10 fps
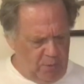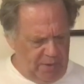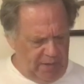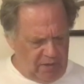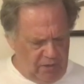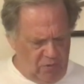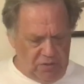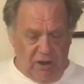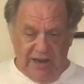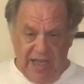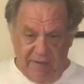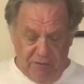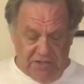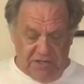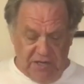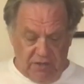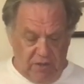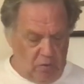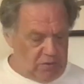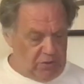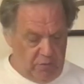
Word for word: open and close on every single note.